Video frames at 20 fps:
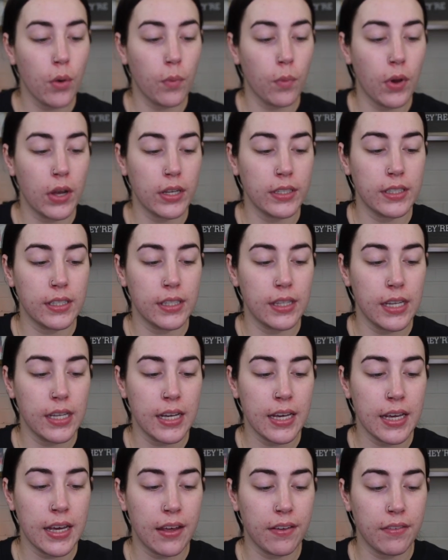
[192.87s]
was
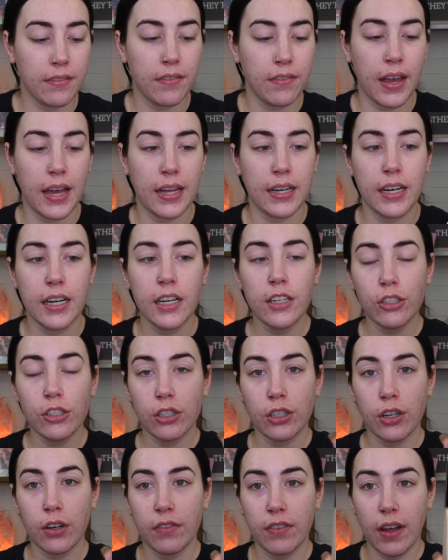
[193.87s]
the
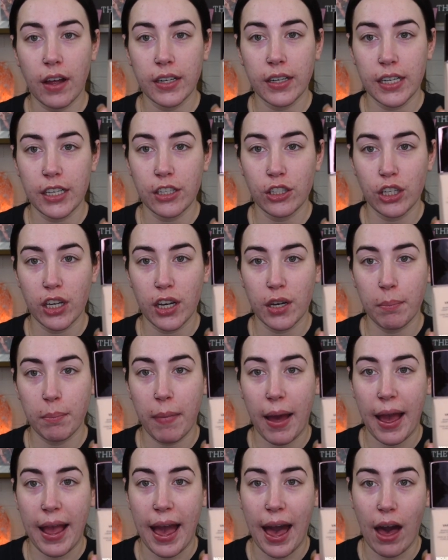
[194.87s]
Vanish
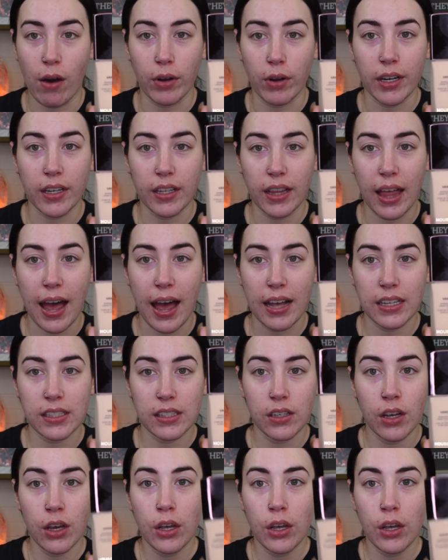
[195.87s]
foundation by Hourglass.